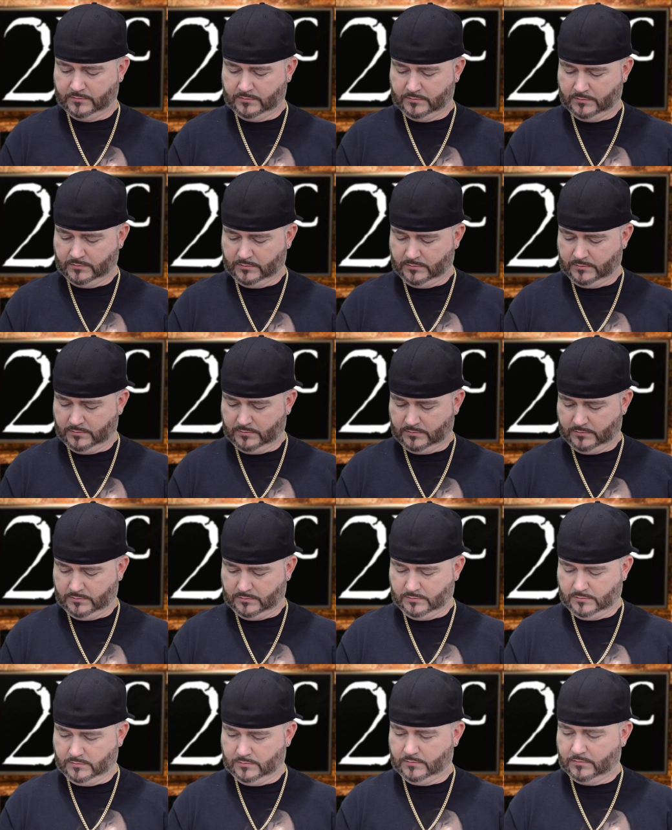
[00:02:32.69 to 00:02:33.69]

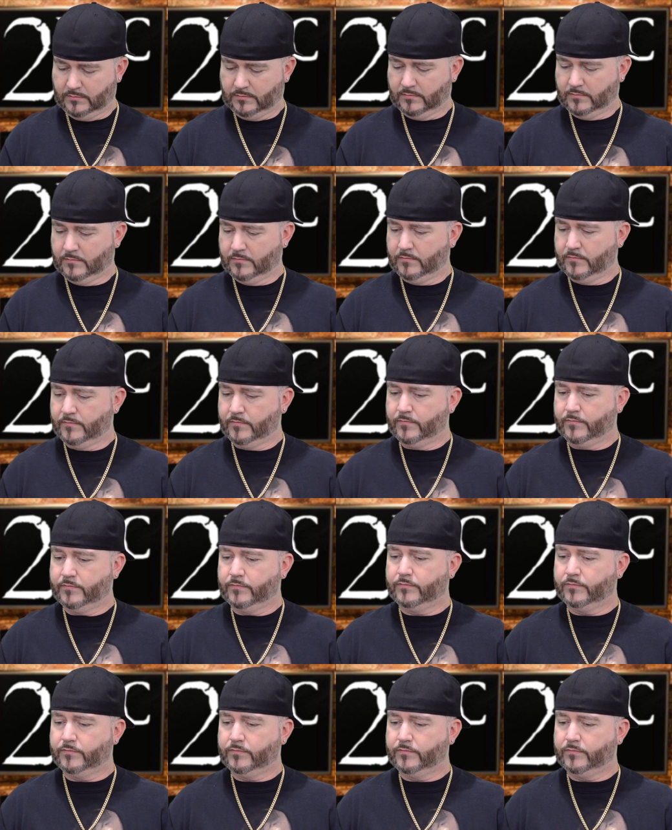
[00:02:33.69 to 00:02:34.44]
No one is speaking in this clip.